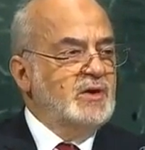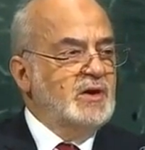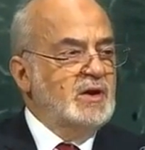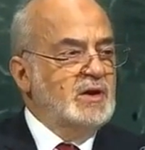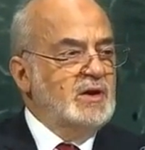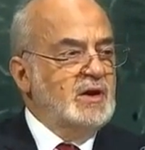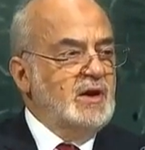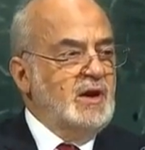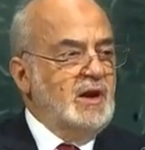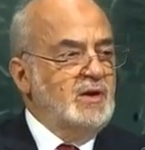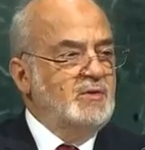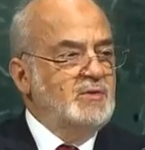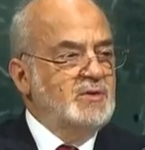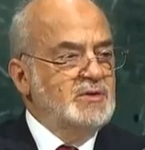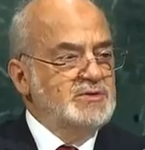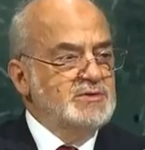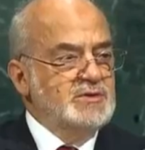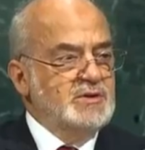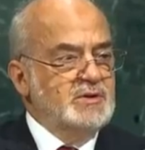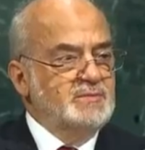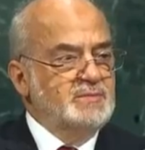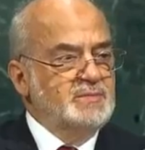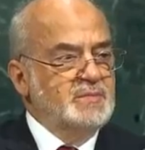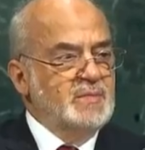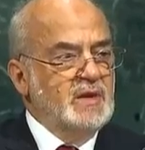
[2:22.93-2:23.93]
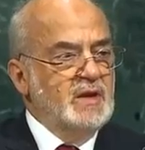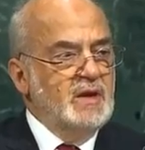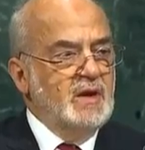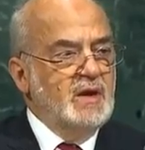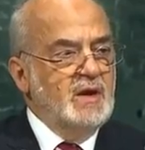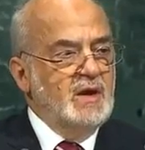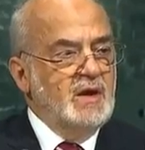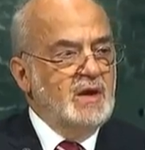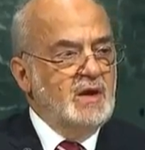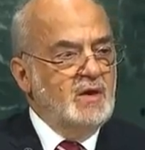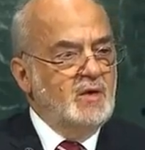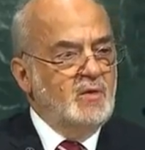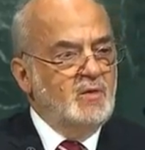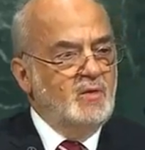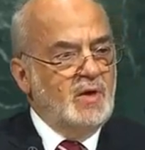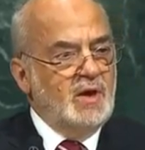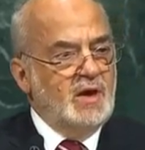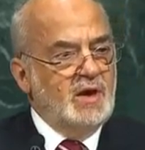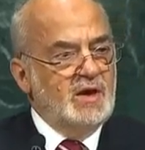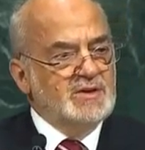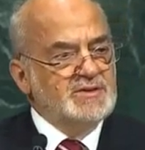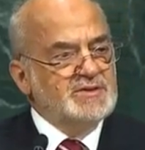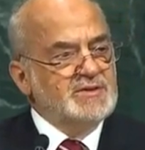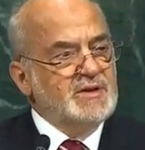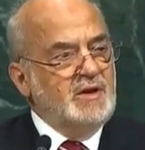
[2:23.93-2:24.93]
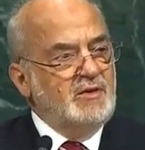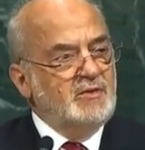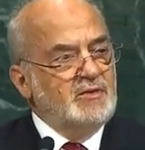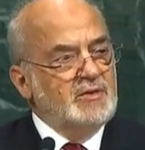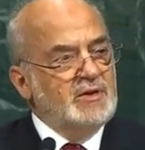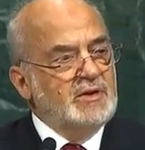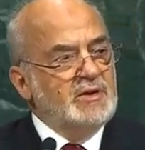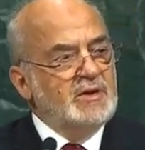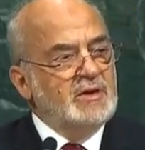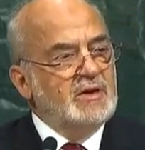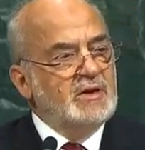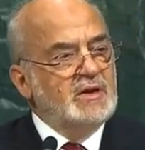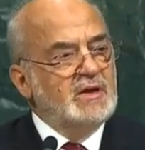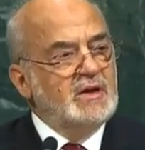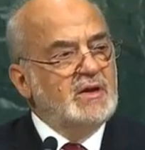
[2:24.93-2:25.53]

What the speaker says: in order to put an end to